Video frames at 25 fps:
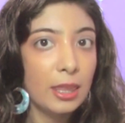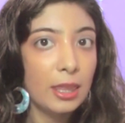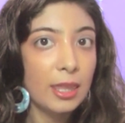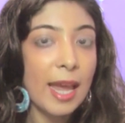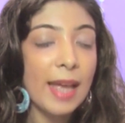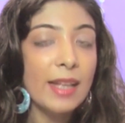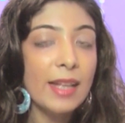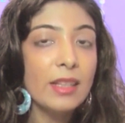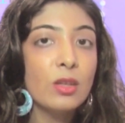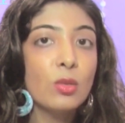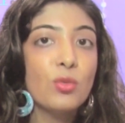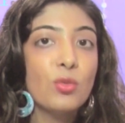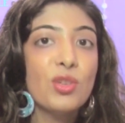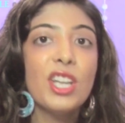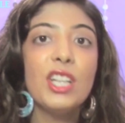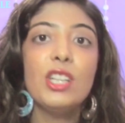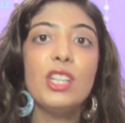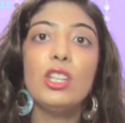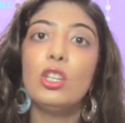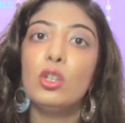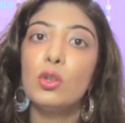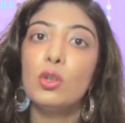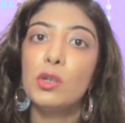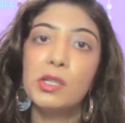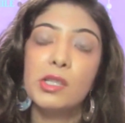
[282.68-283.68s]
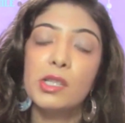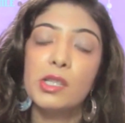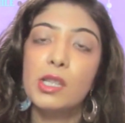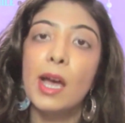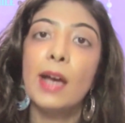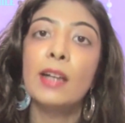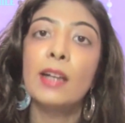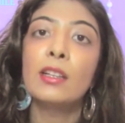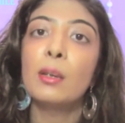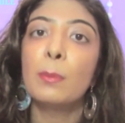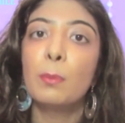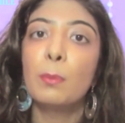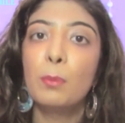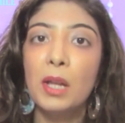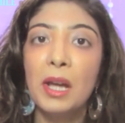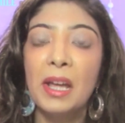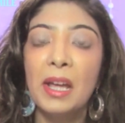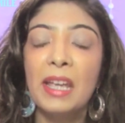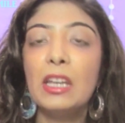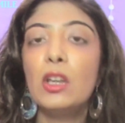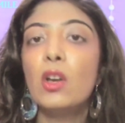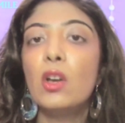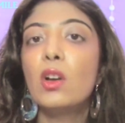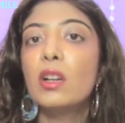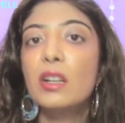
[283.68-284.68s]
That's when you start
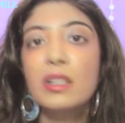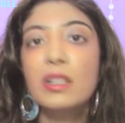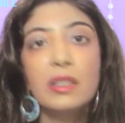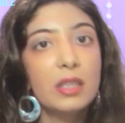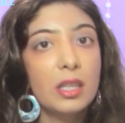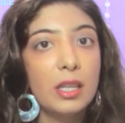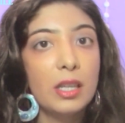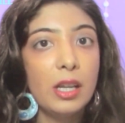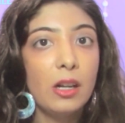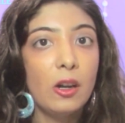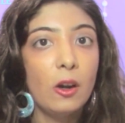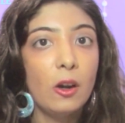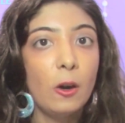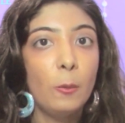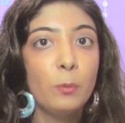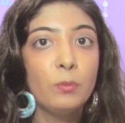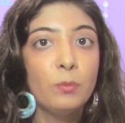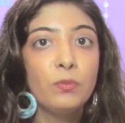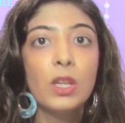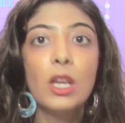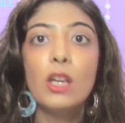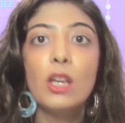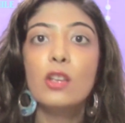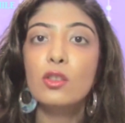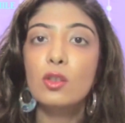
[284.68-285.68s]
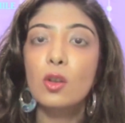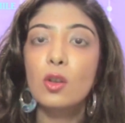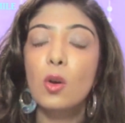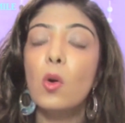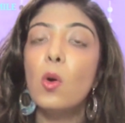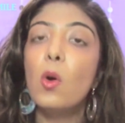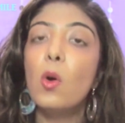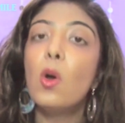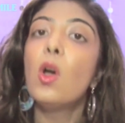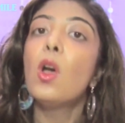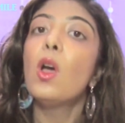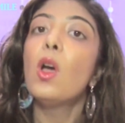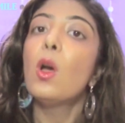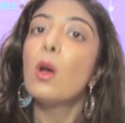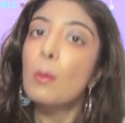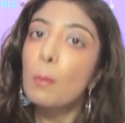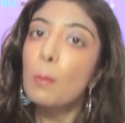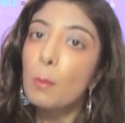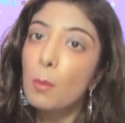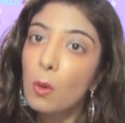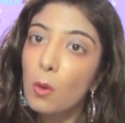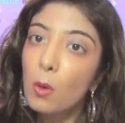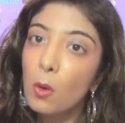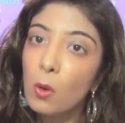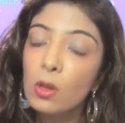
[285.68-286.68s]
applying your concealer. So
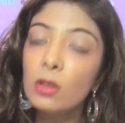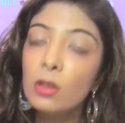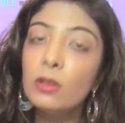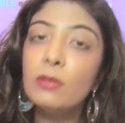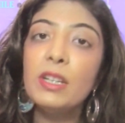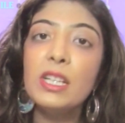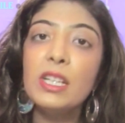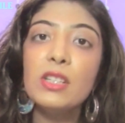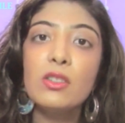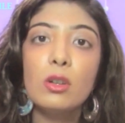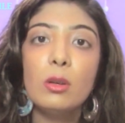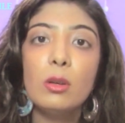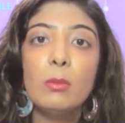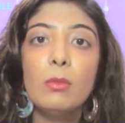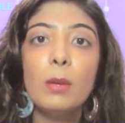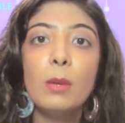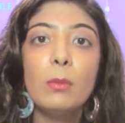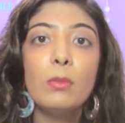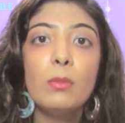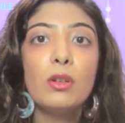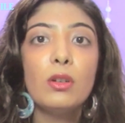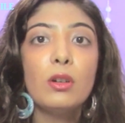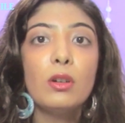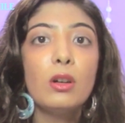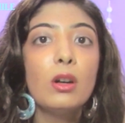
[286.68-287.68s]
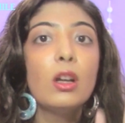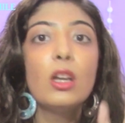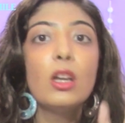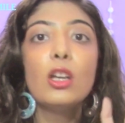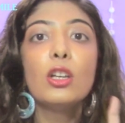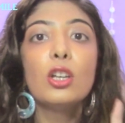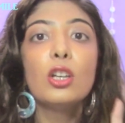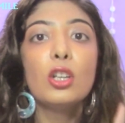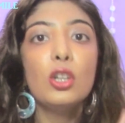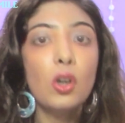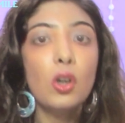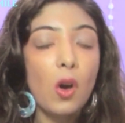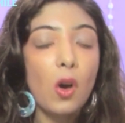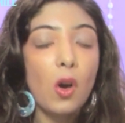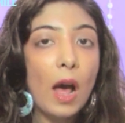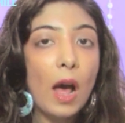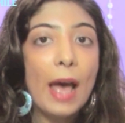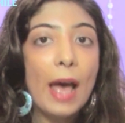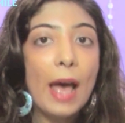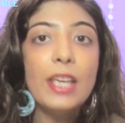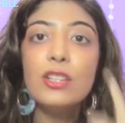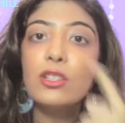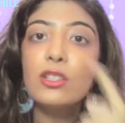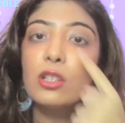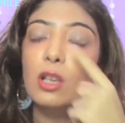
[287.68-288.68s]
always remember, your
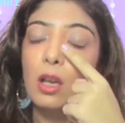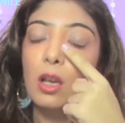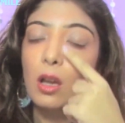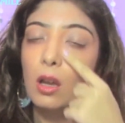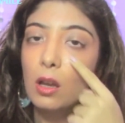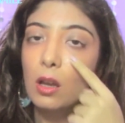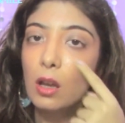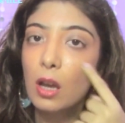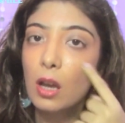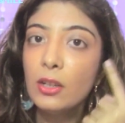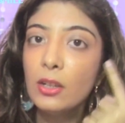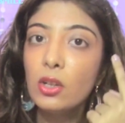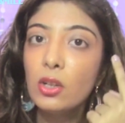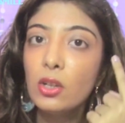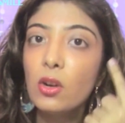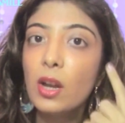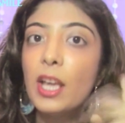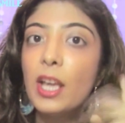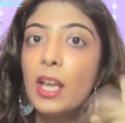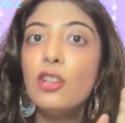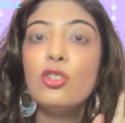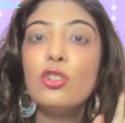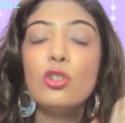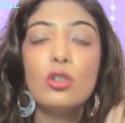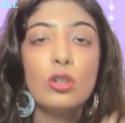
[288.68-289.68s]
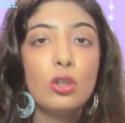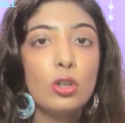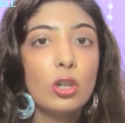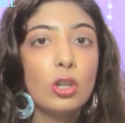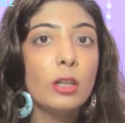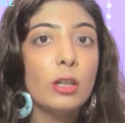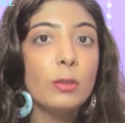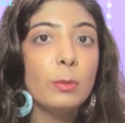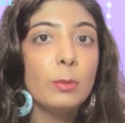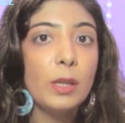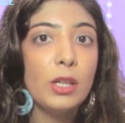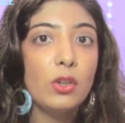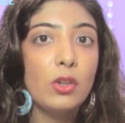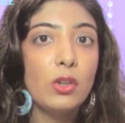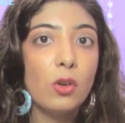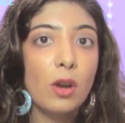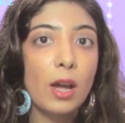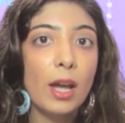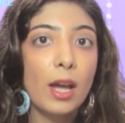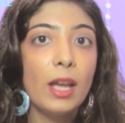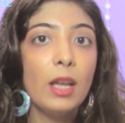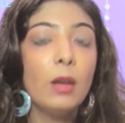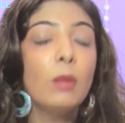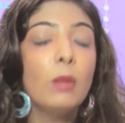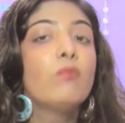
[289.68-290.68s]
eyes, under eyes should not be
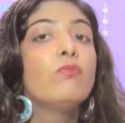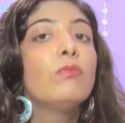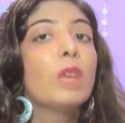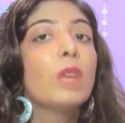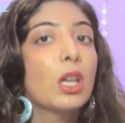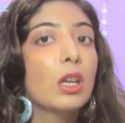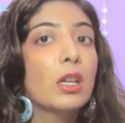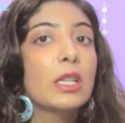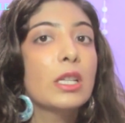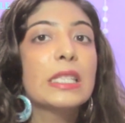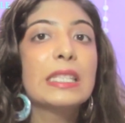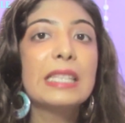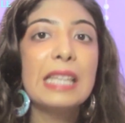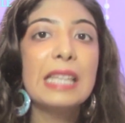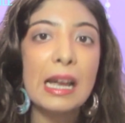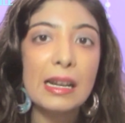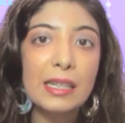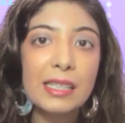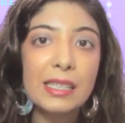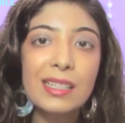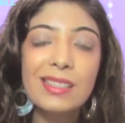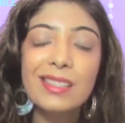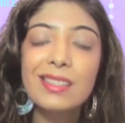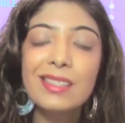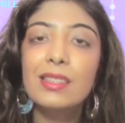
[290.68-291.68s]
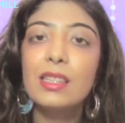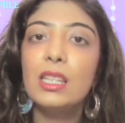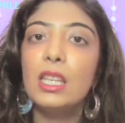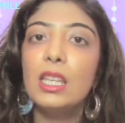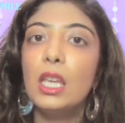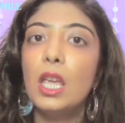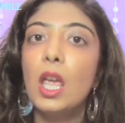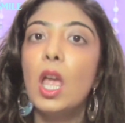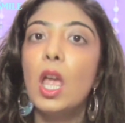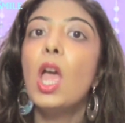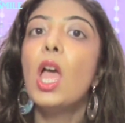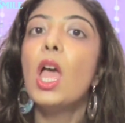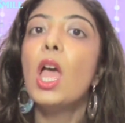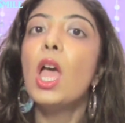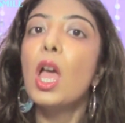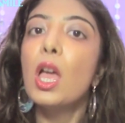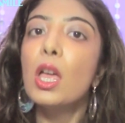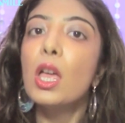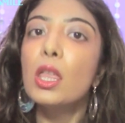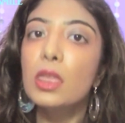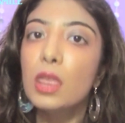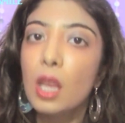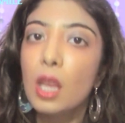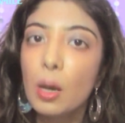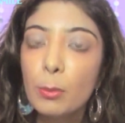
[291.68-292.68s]
dry, because that is the
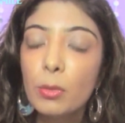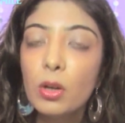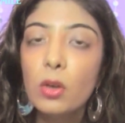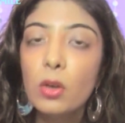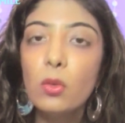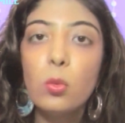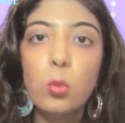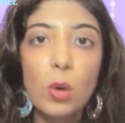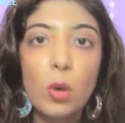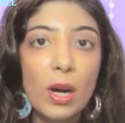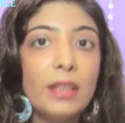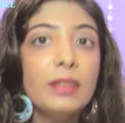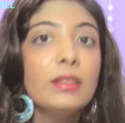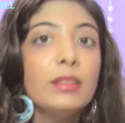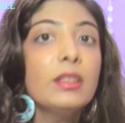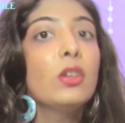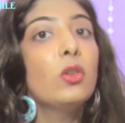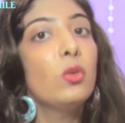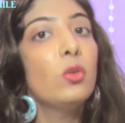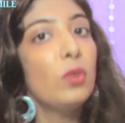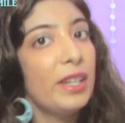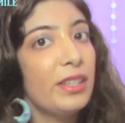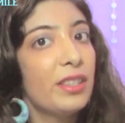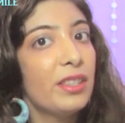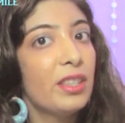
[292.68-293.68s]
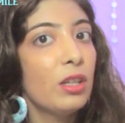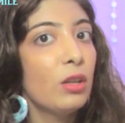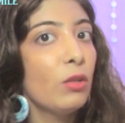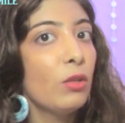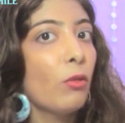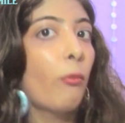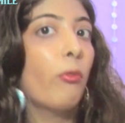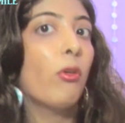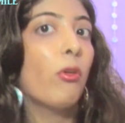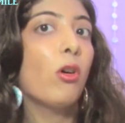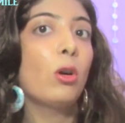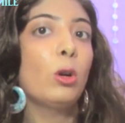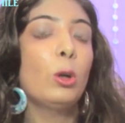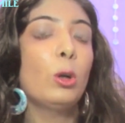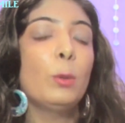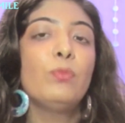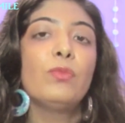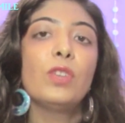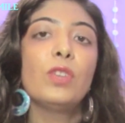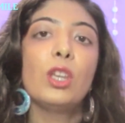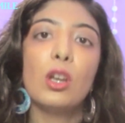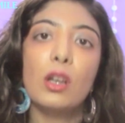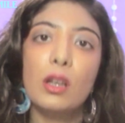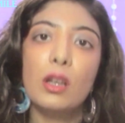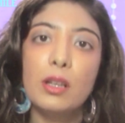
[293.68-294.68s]
number 1 reason for
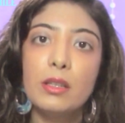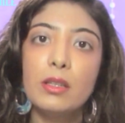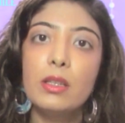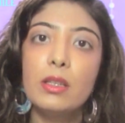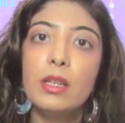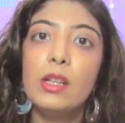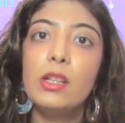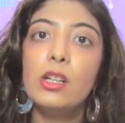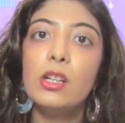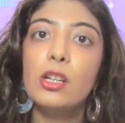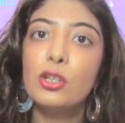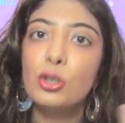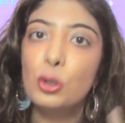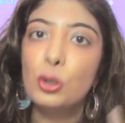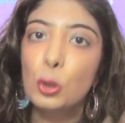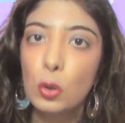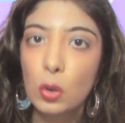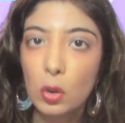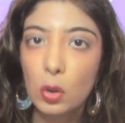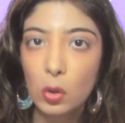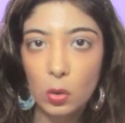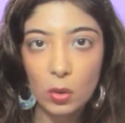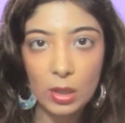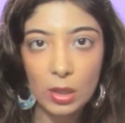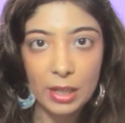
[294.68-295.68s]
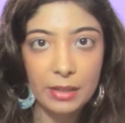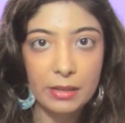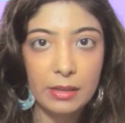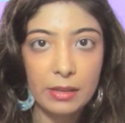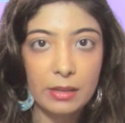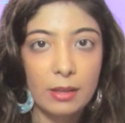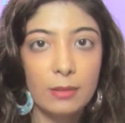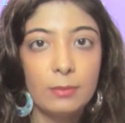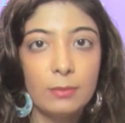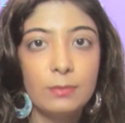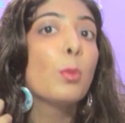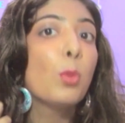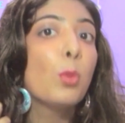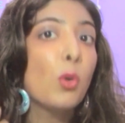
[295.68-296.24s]
your concealer to crease.